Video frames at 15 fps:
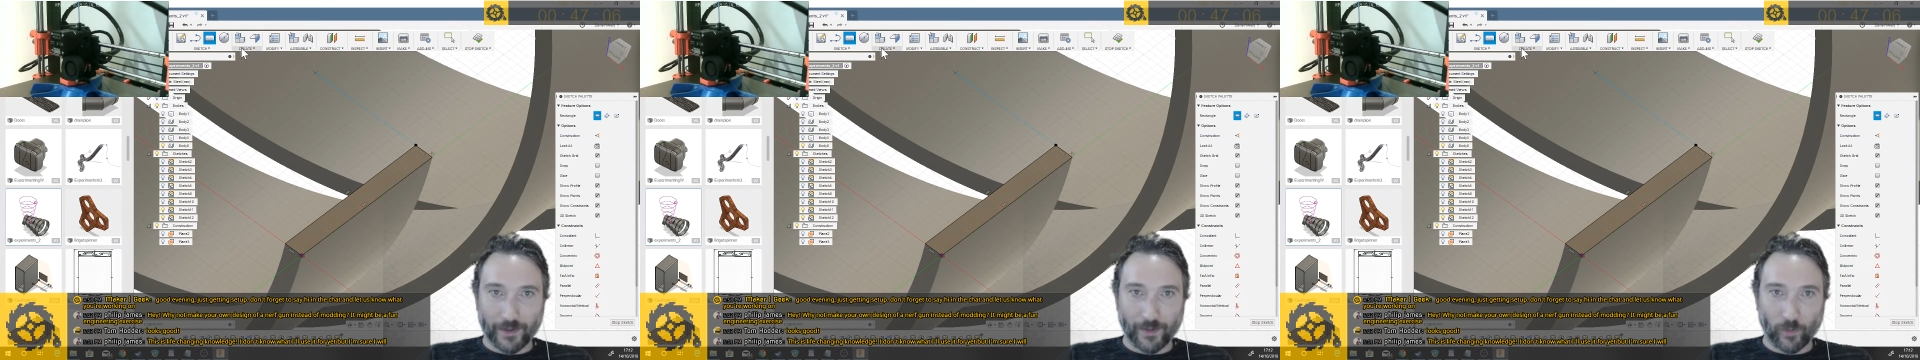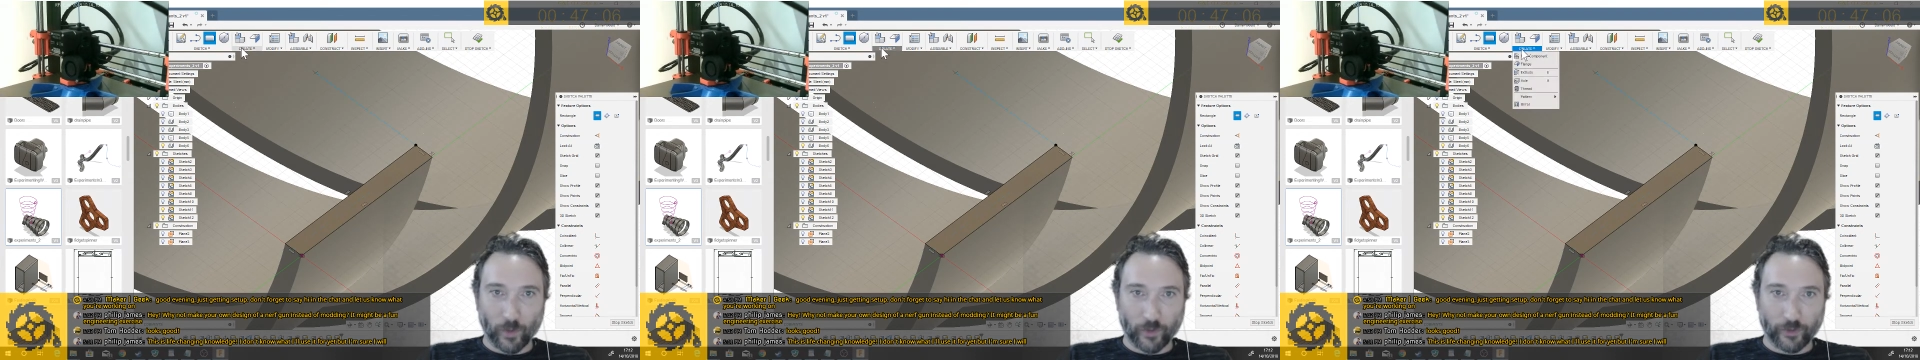
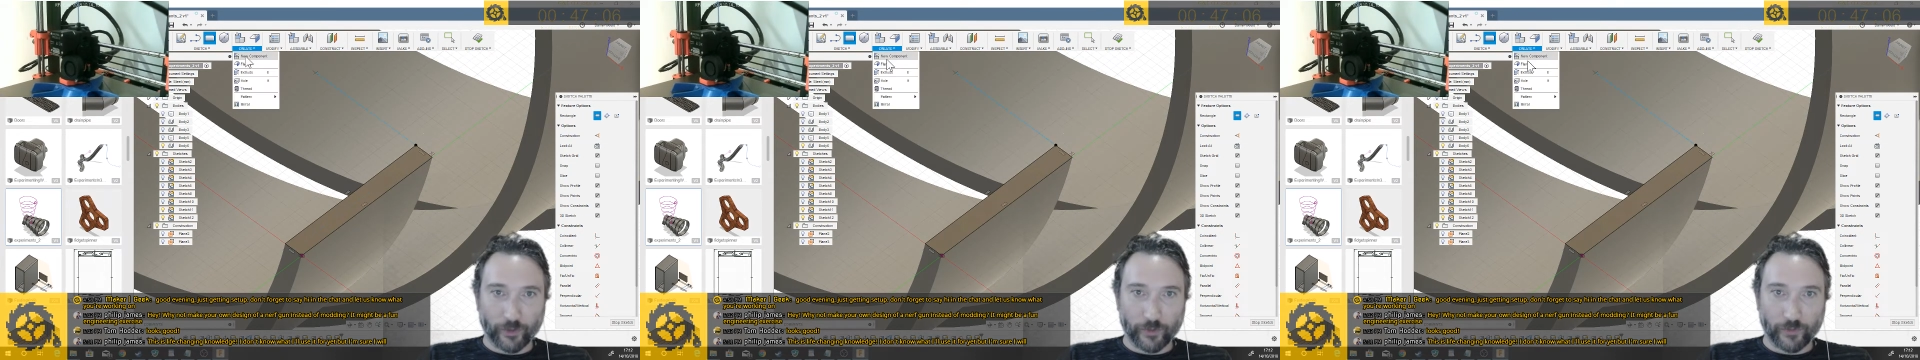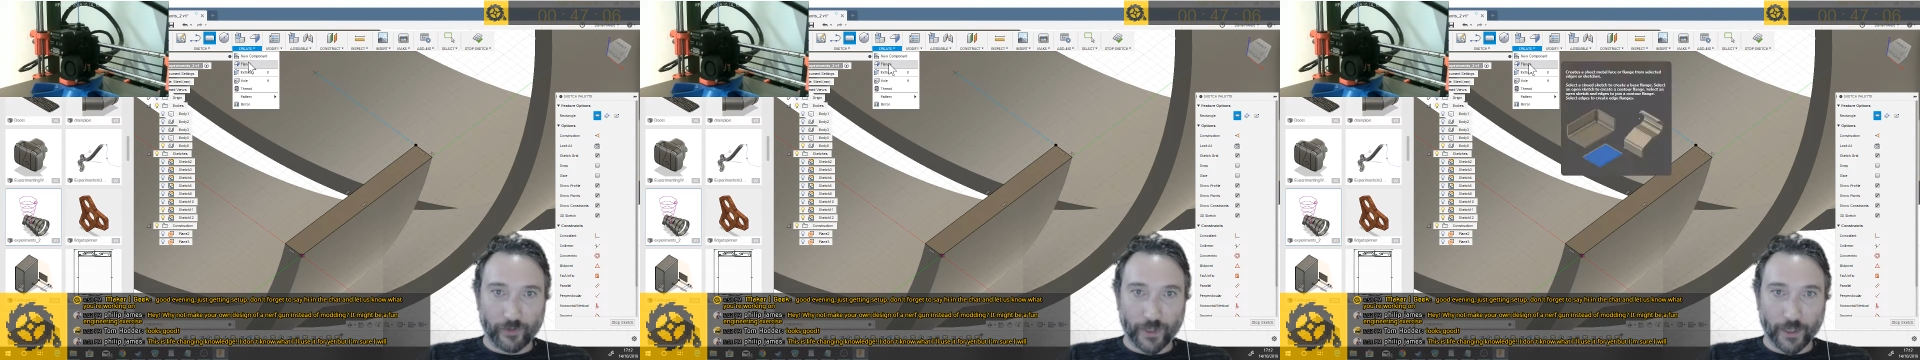and once
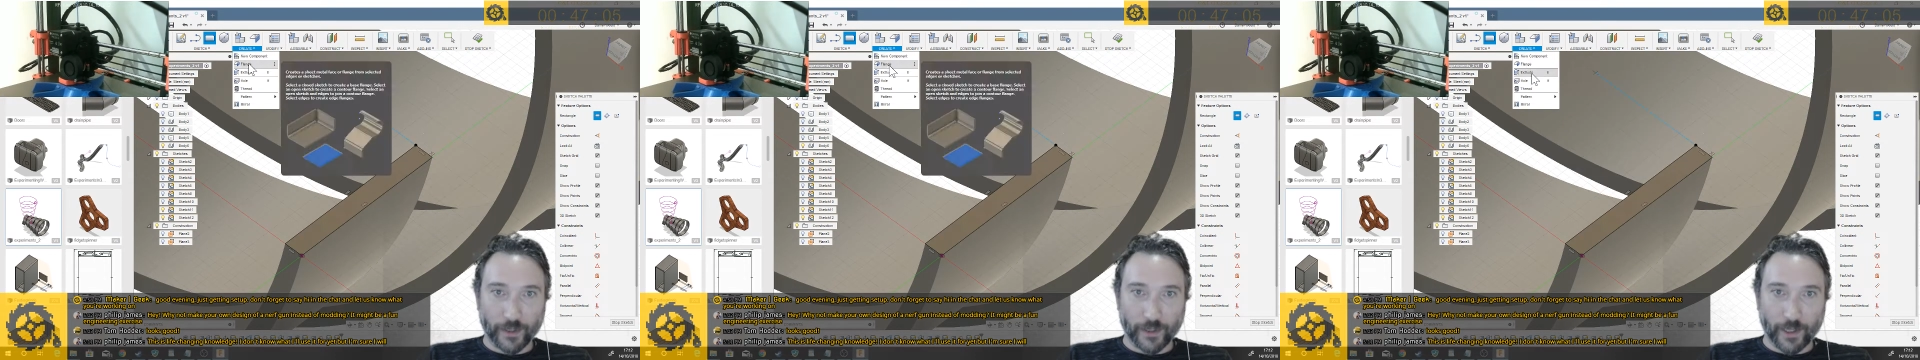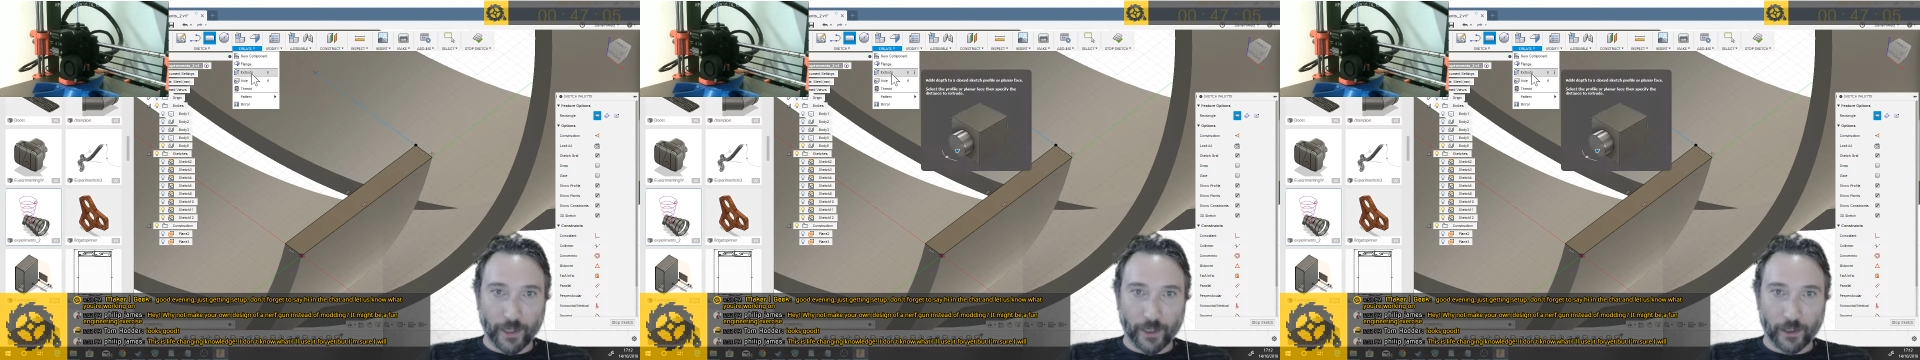you've
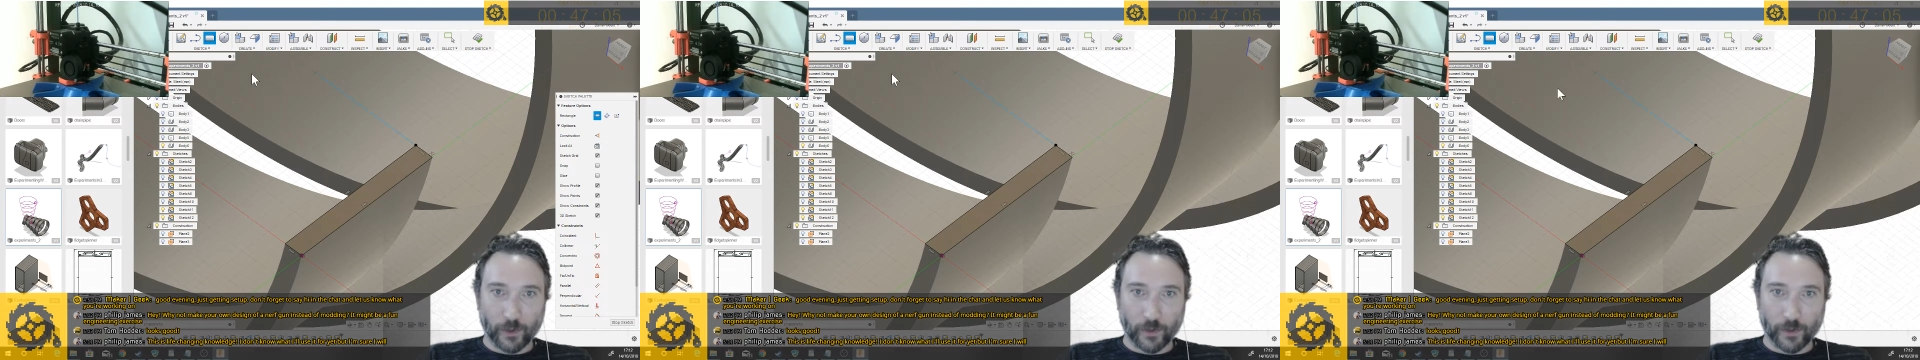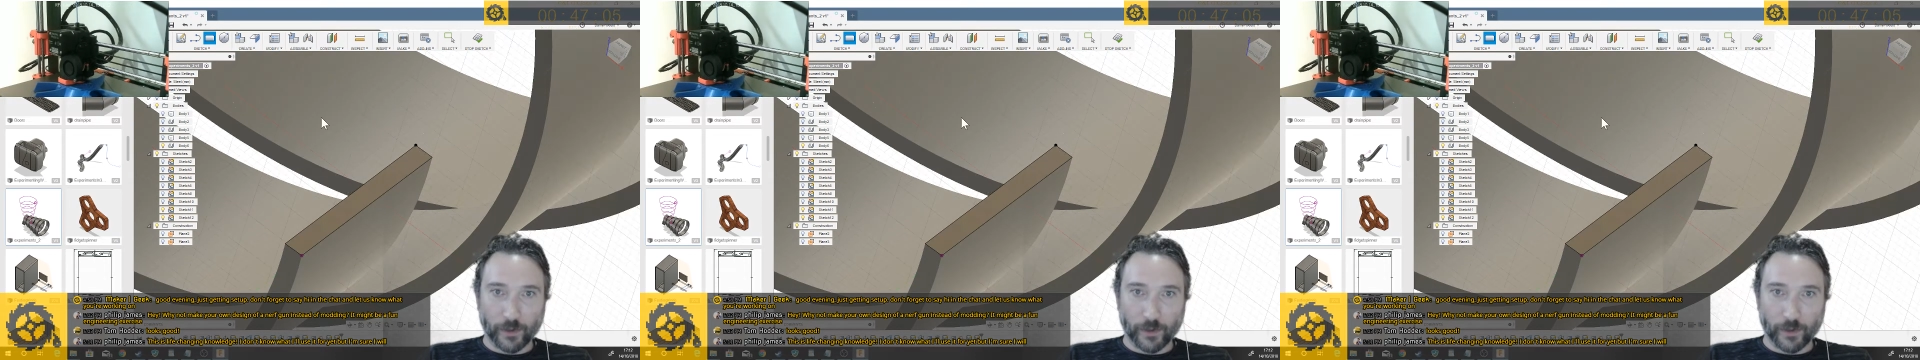done that, you